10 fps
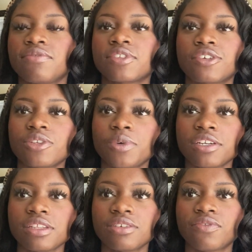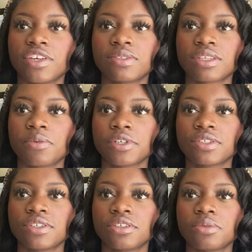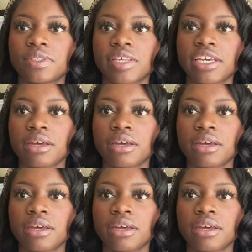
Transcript: And so one of the events they wanted to do was like